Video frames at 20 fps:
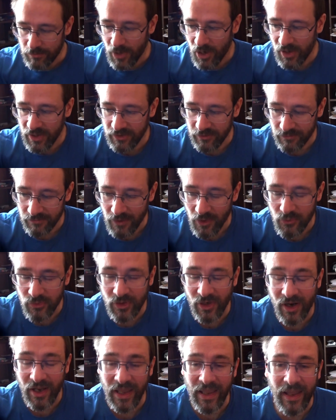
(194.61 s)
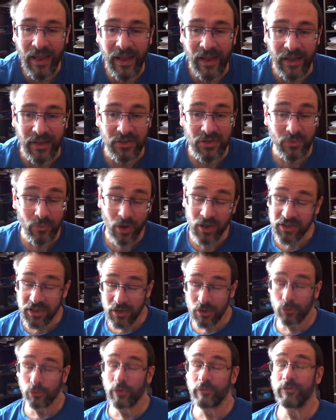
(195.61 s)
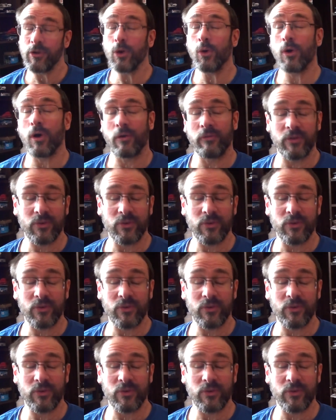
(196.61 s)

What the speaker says: The phone that I had, I did a review of,